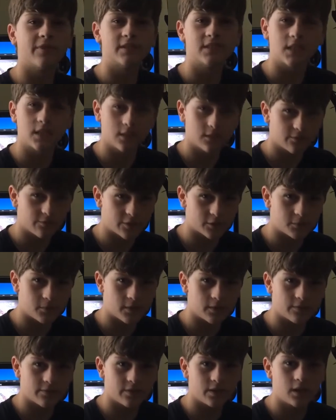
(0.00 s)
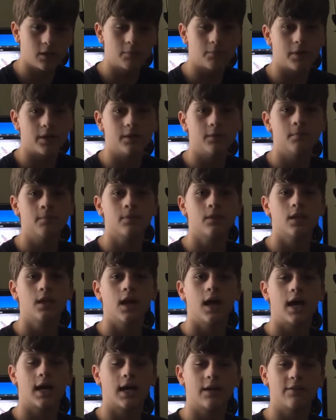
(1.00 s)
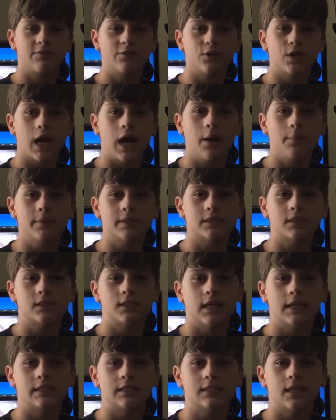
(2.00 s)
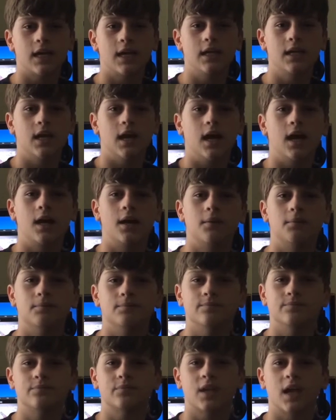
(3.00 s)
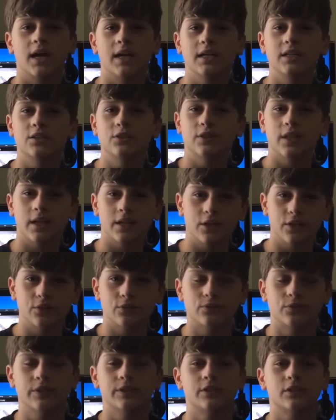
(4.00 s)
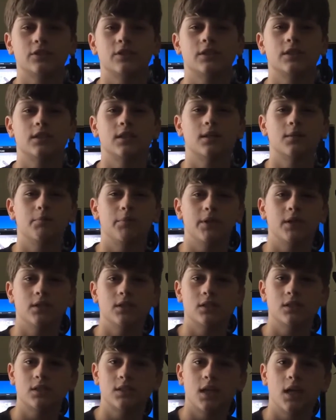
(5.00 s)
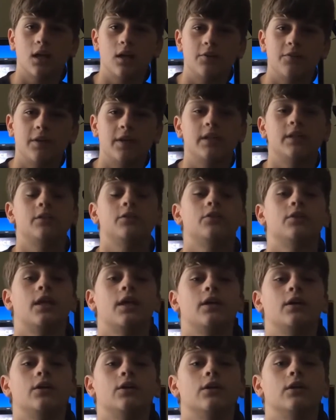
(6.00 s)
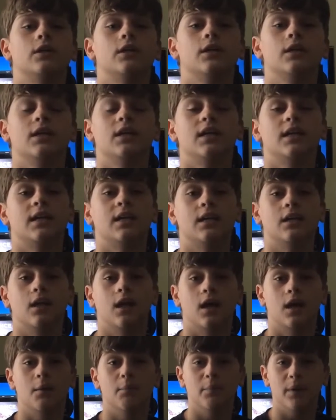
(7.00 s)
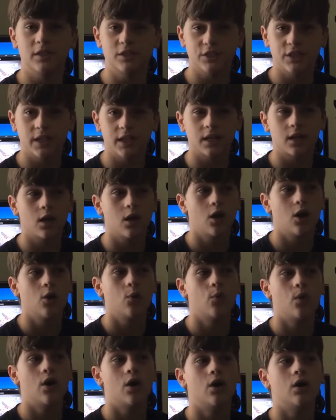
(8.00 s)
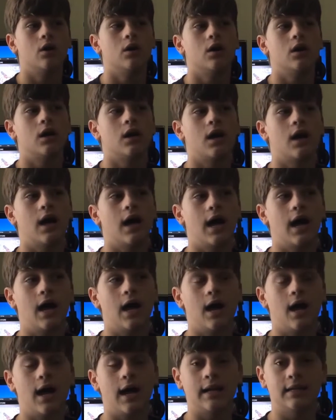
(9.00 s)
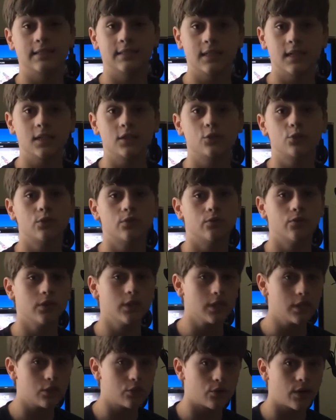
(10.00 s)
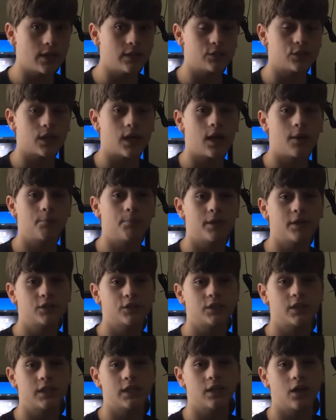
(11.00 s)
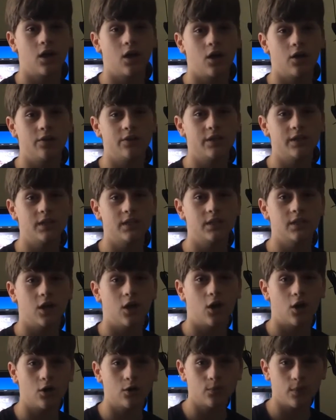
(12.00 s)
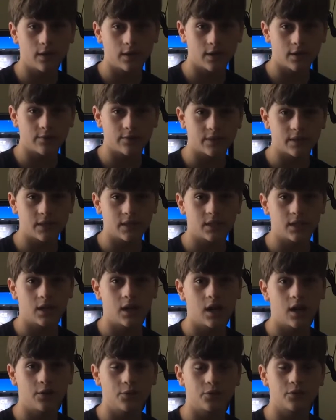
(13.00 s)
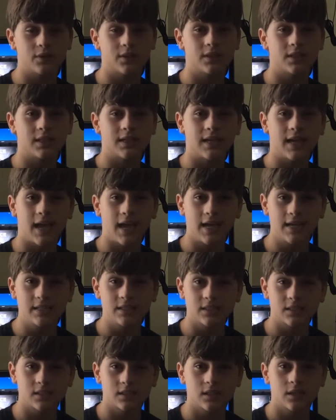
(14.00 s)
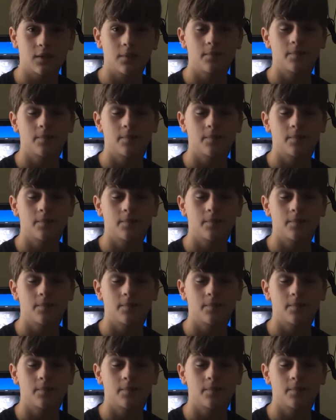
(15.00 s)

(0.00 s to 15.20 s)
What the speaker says: if I said it in the first part of the video, but I got a few comments that said I didn't do that good in researching the build itself. I didn't do that good in budgeting. Well, I did do a really great job budgeting all the hardware and everything, other than the case